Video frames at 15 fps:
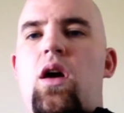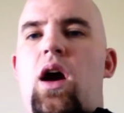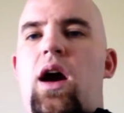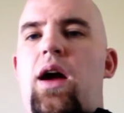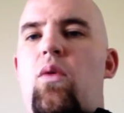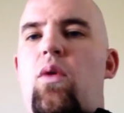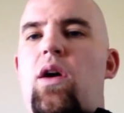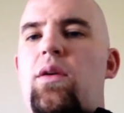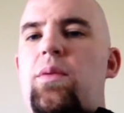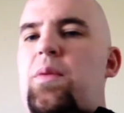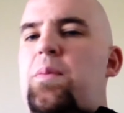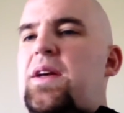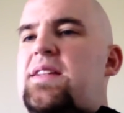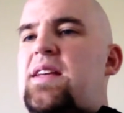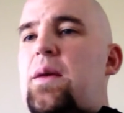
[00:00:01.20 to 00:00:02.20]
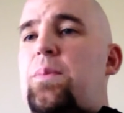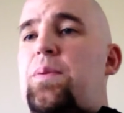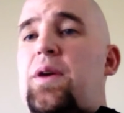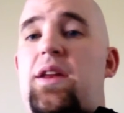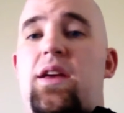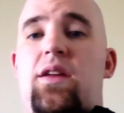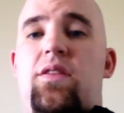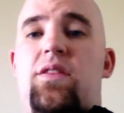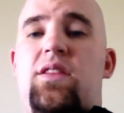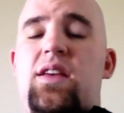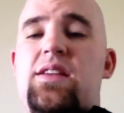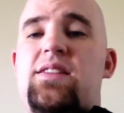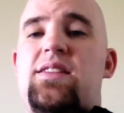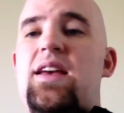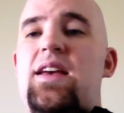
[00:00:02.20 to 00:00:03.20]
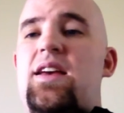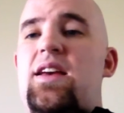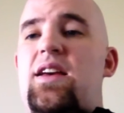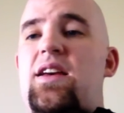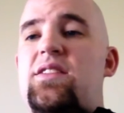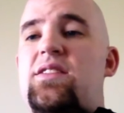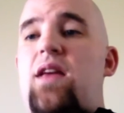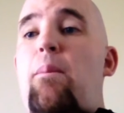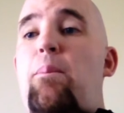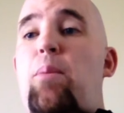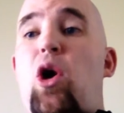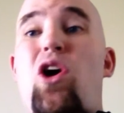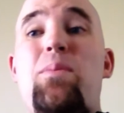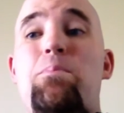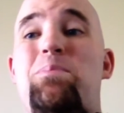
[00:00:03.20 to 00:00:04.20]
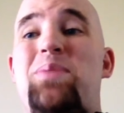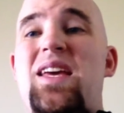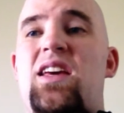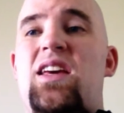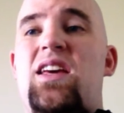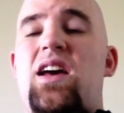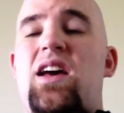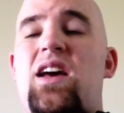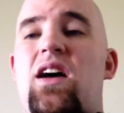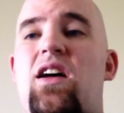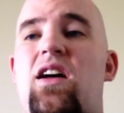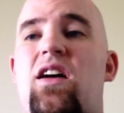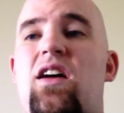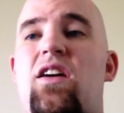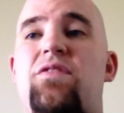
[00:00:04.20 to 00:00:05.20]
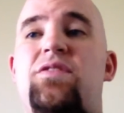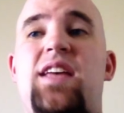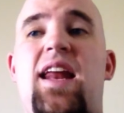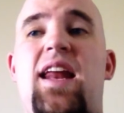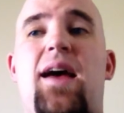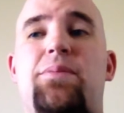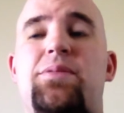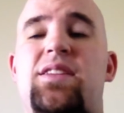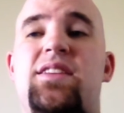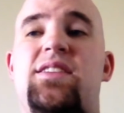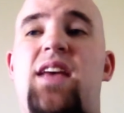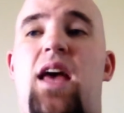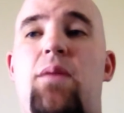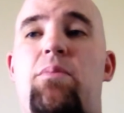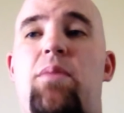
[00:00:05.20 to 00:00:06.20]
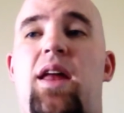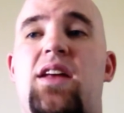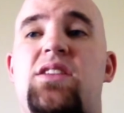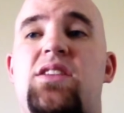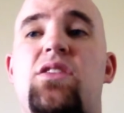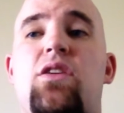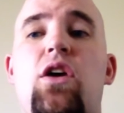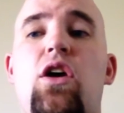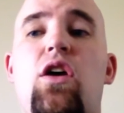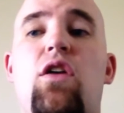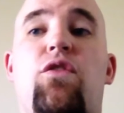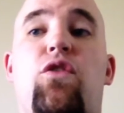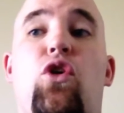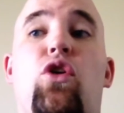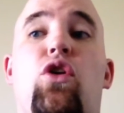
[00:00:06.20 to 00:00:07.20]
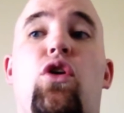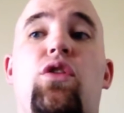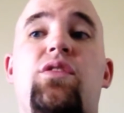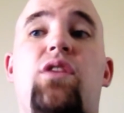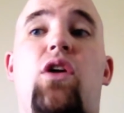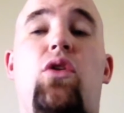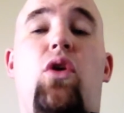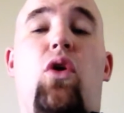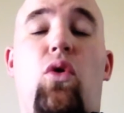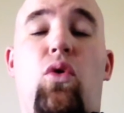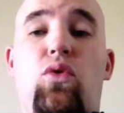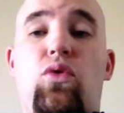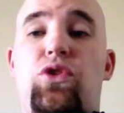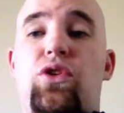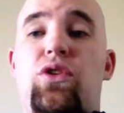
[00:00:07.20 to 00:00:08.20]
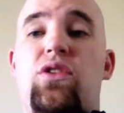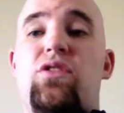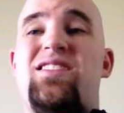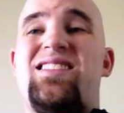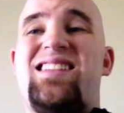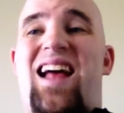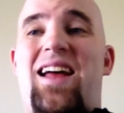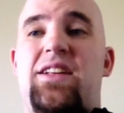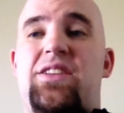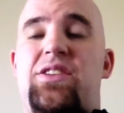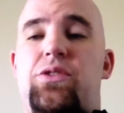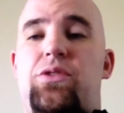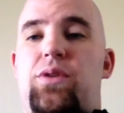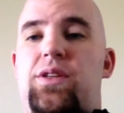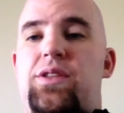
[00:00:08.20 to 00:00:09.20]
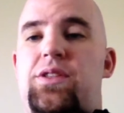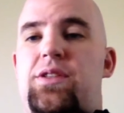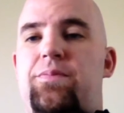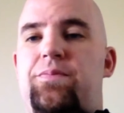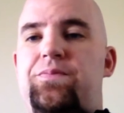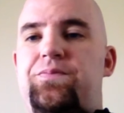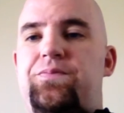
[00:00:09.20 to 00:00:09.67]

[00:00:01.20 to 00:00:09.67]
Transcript: All right, welcome to Big 10 PD. This is part B of 10 apps in 10 minutes for older science students.